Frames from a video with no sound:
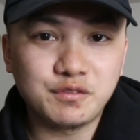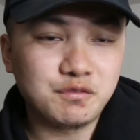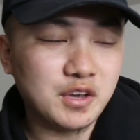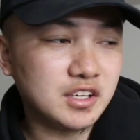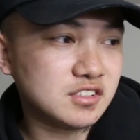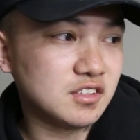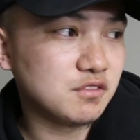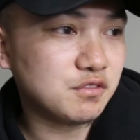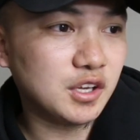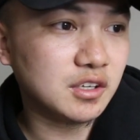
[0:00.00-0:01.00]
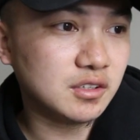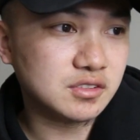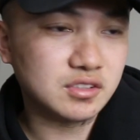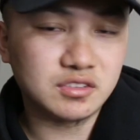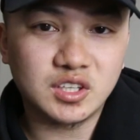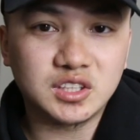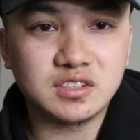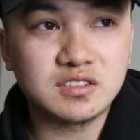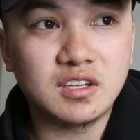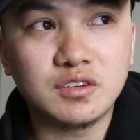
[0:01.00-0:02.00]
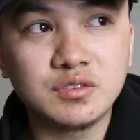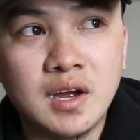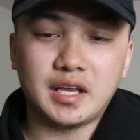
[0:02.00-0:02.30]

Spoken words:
face and fingers and touching stuff.